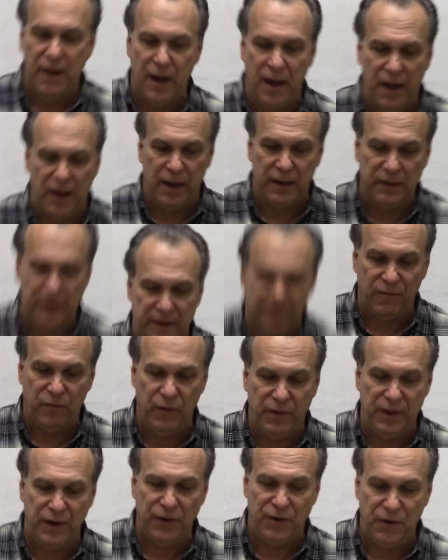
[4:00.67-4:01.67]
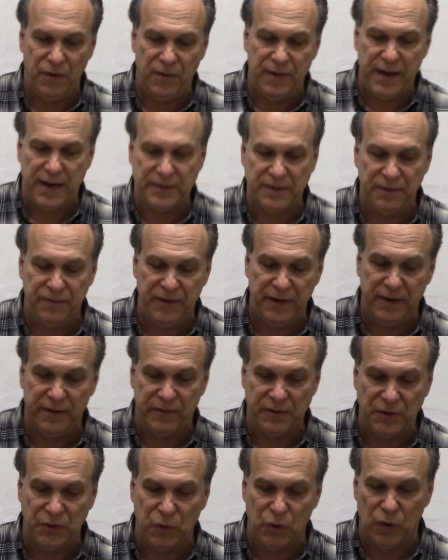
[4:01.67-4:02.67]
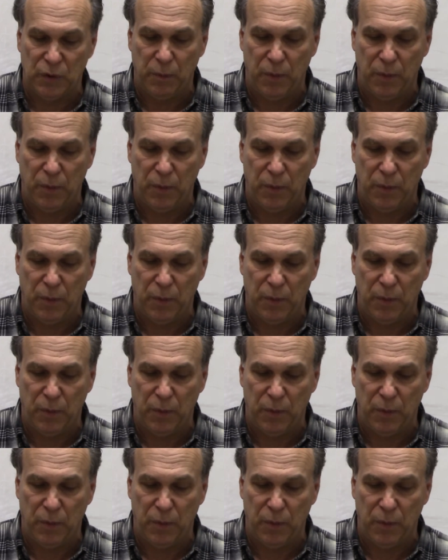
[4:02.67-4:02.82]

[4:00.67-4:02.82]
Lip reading: live within 2,000 feet of a school,